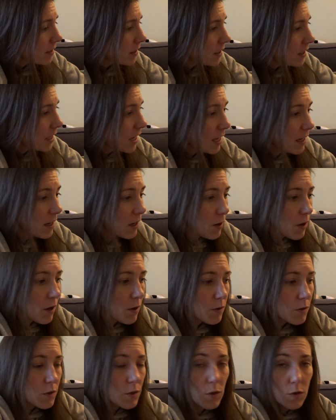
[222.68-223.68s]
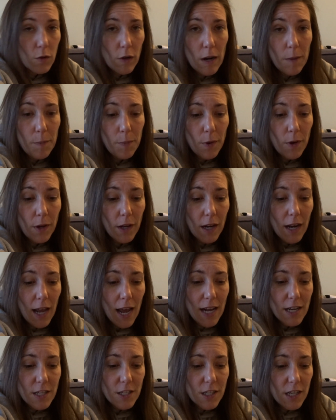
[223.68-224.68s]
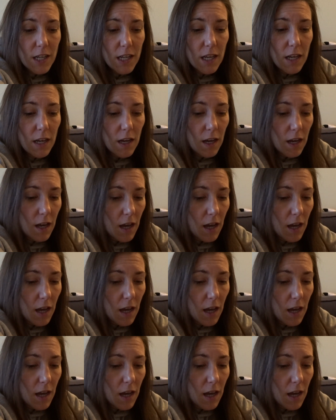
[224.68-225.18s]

yeah, no, it's a great book, and actually